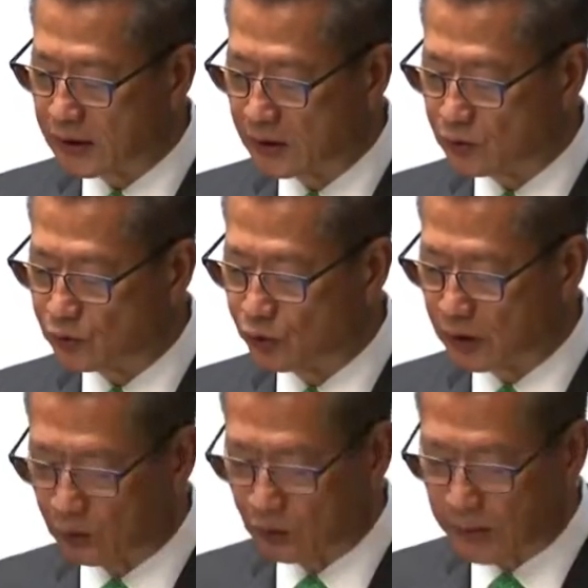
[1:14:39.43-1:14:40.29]

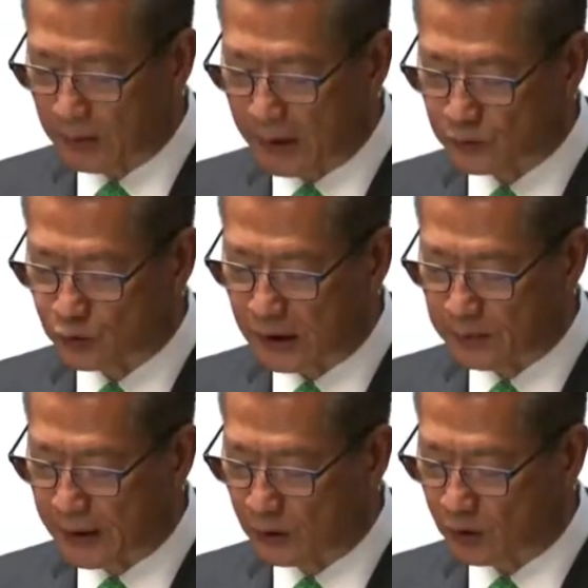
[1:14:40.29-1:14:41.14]
established the Center of
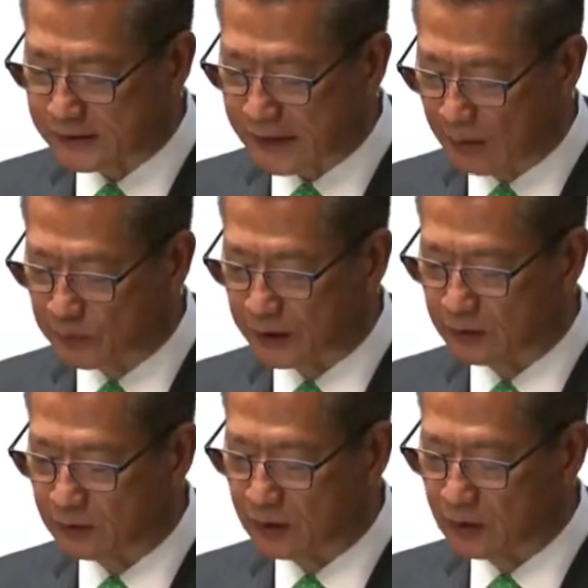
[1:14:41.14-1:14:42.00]
Excellence for Major
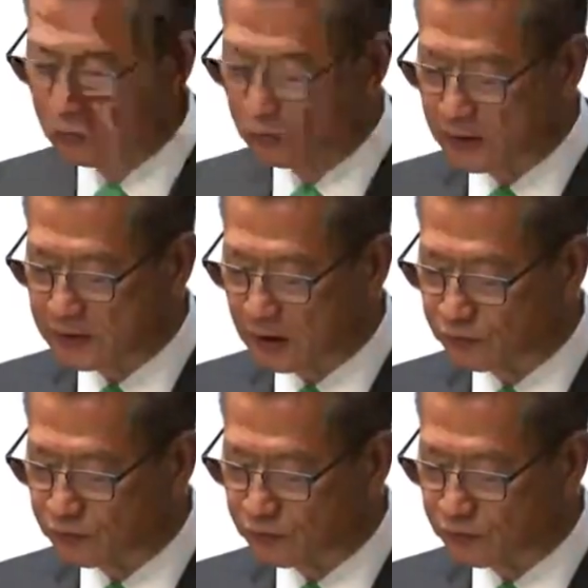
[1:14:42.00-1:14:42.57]
Project Leaders,